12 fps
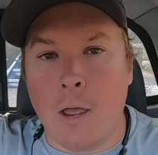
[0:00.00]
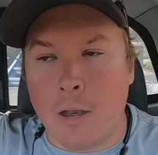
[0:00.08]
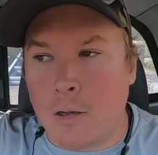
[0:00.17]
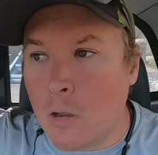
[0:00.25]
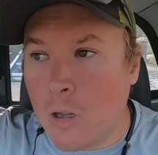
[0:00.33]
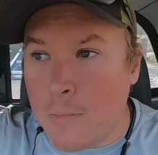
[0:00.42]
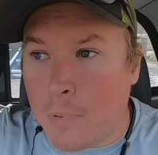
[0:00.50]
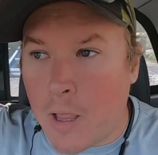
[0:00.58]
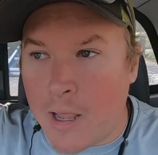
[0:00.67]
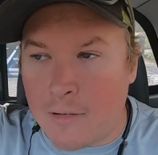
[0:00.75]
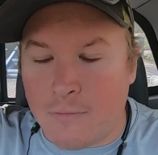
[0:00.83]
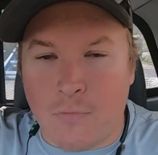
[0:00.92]
newly
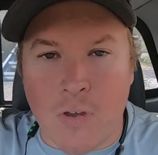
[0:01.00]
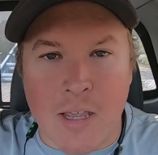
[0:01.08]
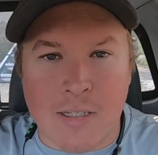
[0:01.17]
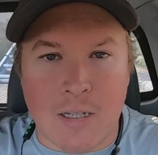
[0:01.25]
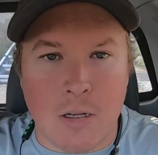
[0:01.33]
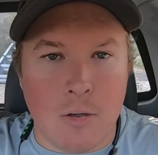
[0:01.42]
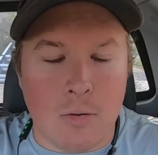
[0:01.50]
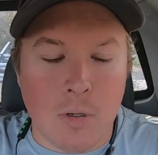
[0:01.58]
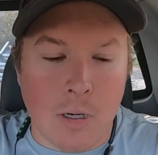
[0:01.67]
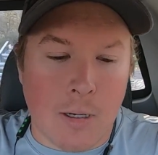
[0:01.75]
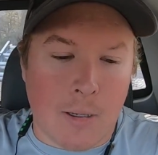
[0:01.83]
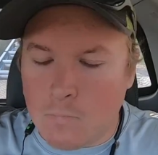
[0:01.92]
planted fescue.
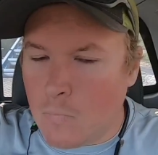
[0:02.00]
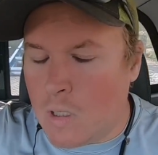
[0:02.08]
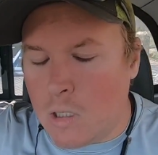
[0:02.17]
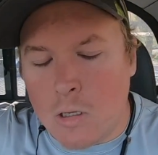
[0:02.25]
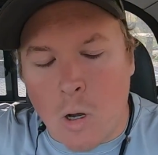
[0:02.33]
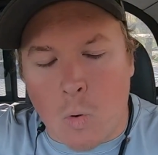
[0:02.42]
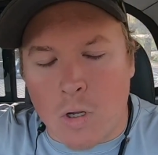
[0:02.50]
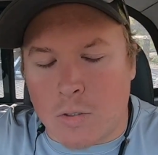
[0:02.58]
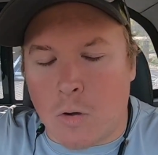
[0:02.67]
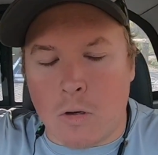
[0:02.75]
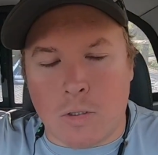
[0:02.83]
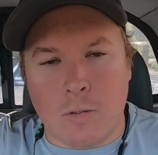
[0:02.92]
You don't want
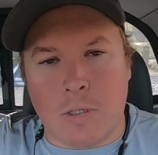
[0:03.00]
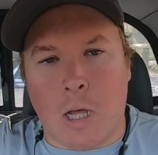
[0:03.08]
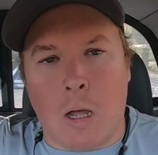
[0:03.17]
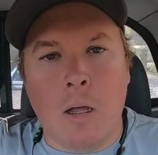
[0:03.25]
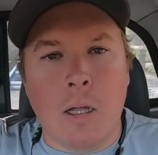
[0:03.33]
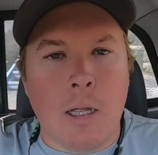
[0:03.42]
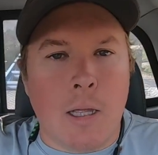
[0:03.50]
to grow too tall.